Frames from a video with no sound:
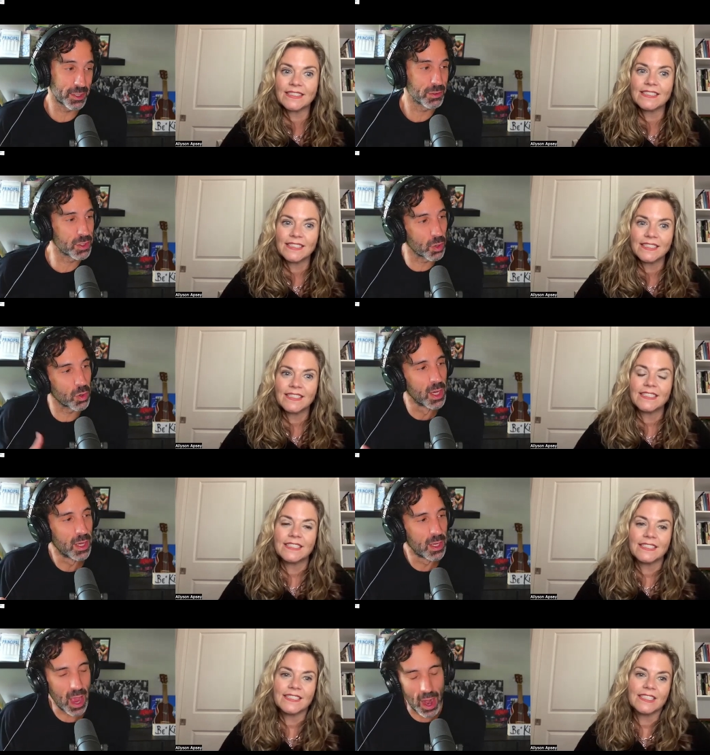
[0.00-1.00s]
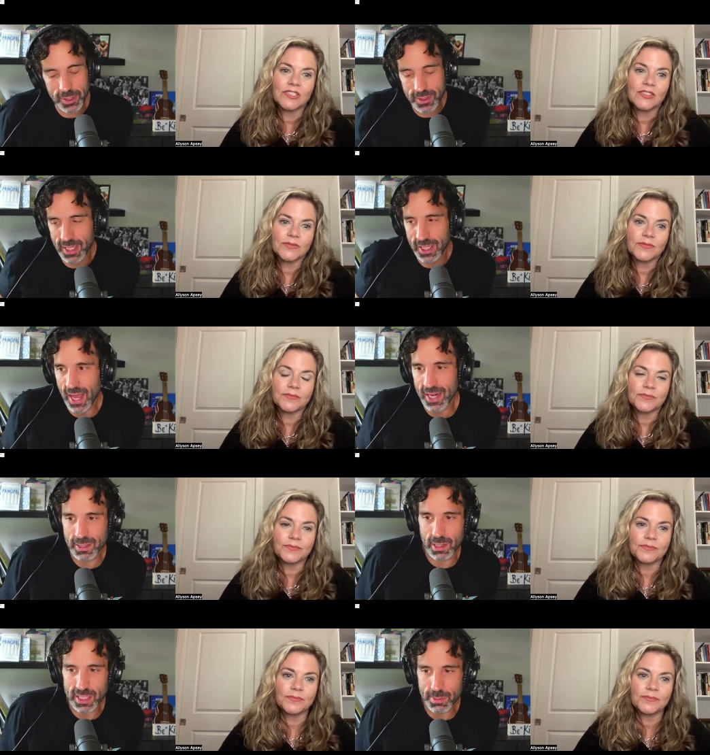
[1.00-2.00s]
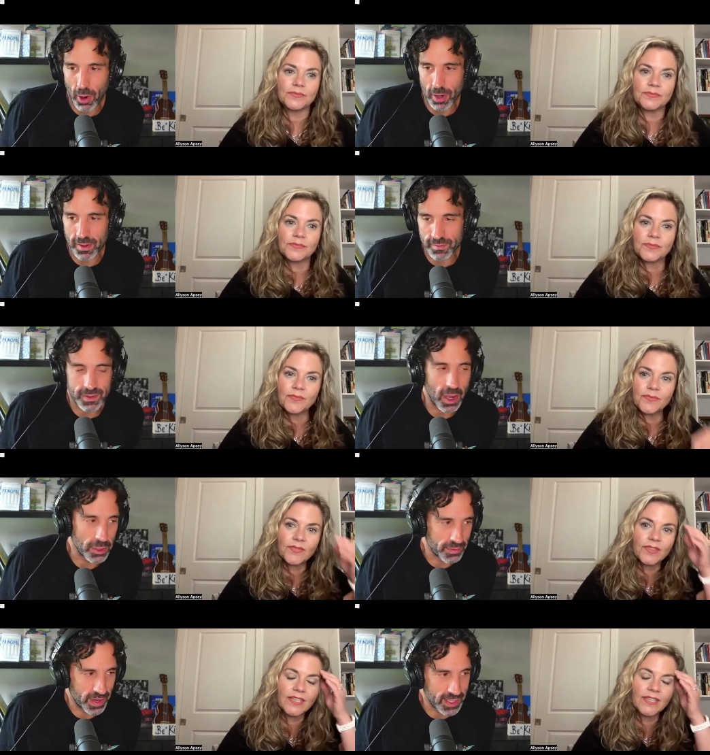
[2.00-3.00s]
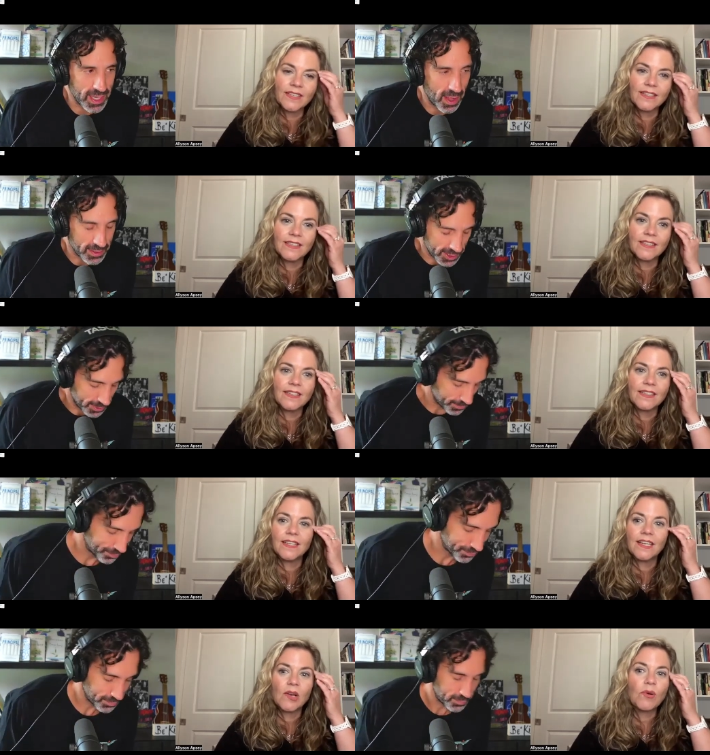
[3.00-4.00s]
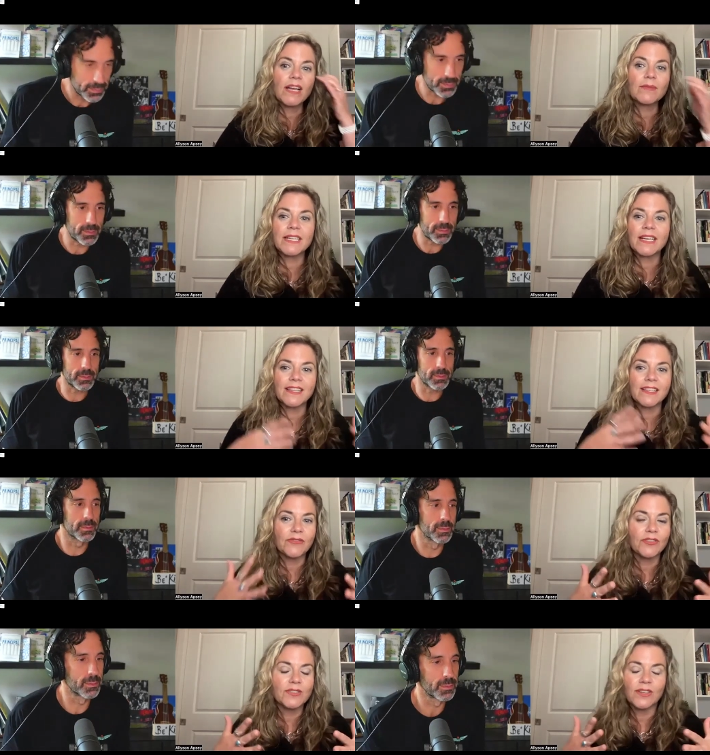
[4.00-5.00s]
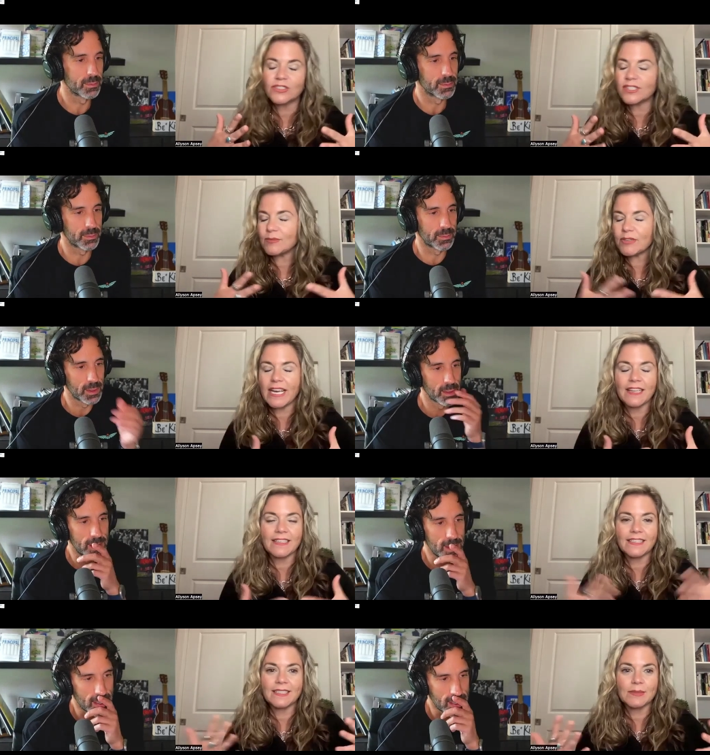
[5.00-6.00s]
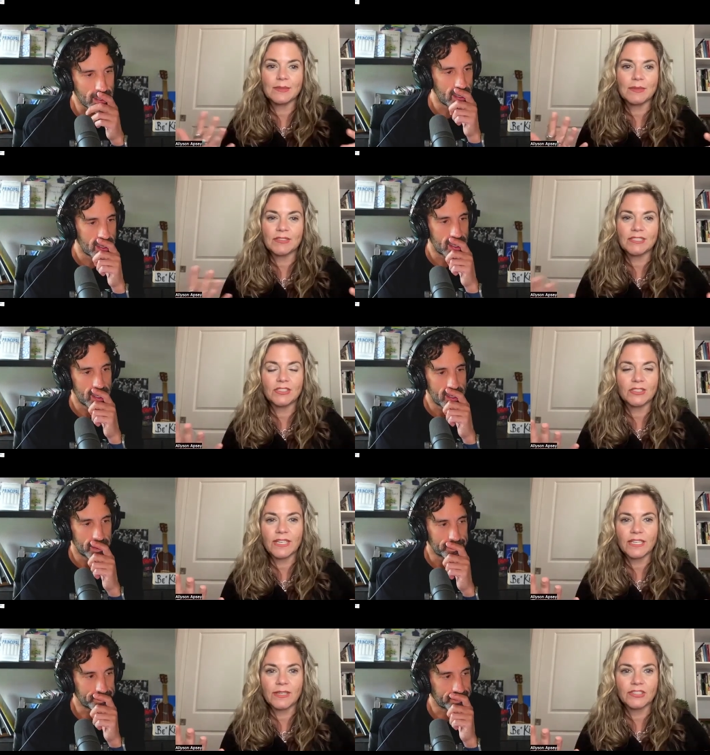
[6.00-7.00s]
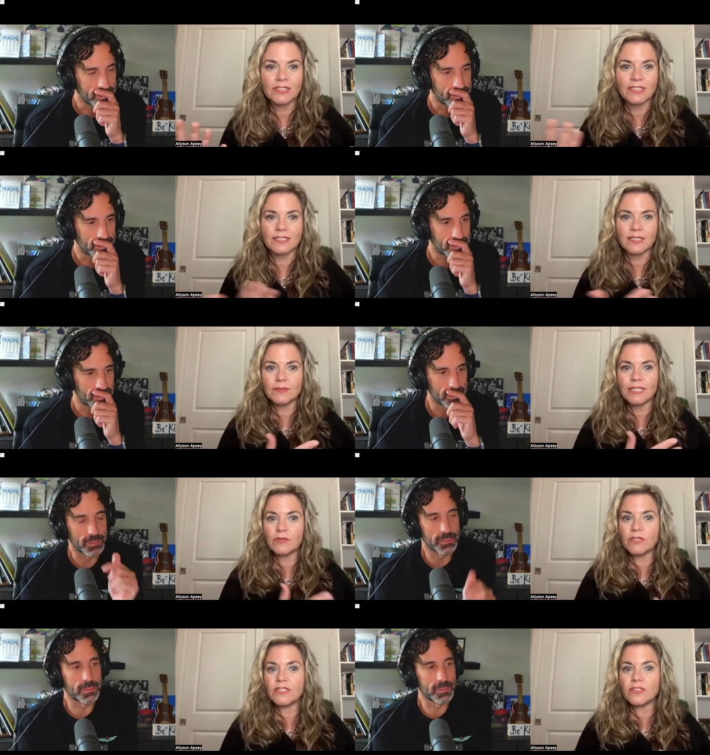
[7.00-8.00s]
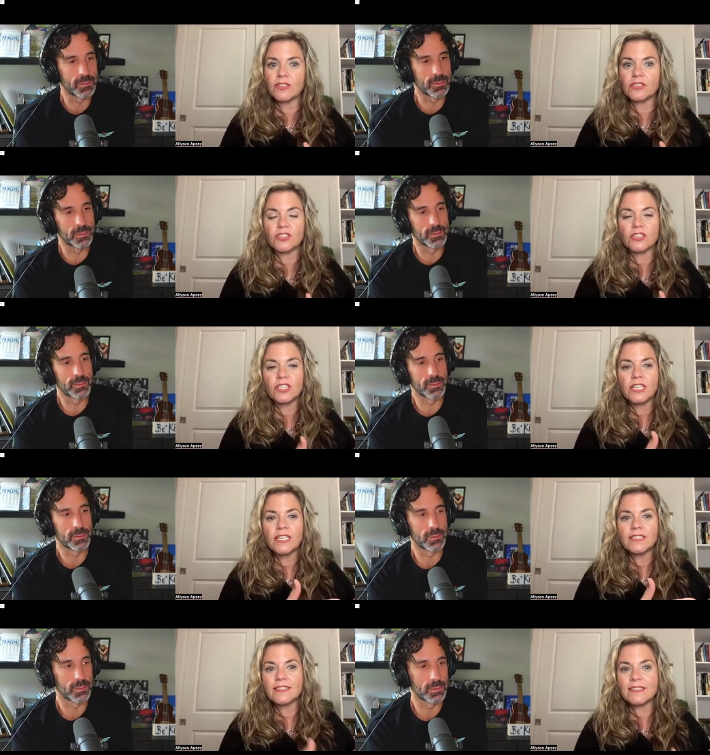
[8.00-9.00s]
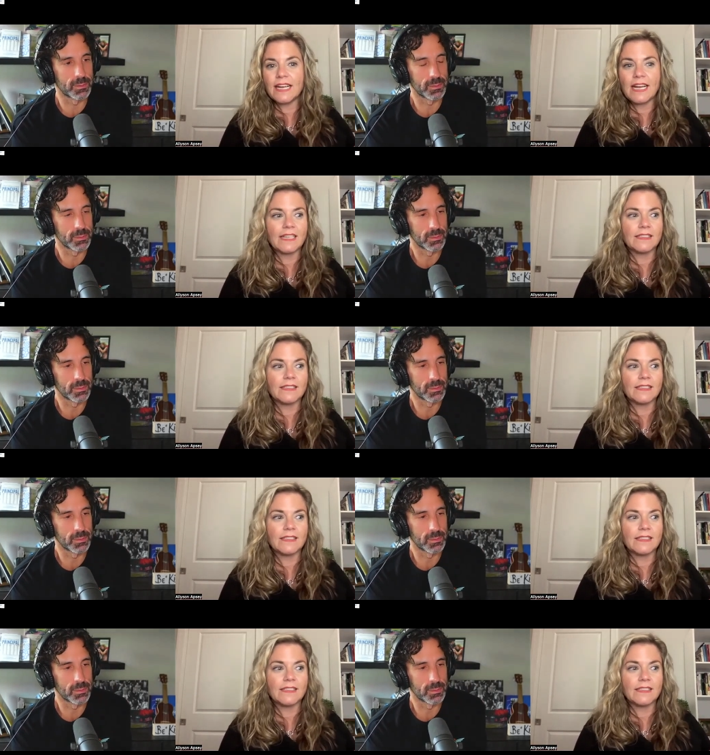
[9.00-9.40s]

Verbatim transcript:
Speaker 1: So how do you see that as as part of cultivating talent?
Speaker 2: Well, I mean, I th- first of all, just some realities about teacher evaluation systems. Like research does not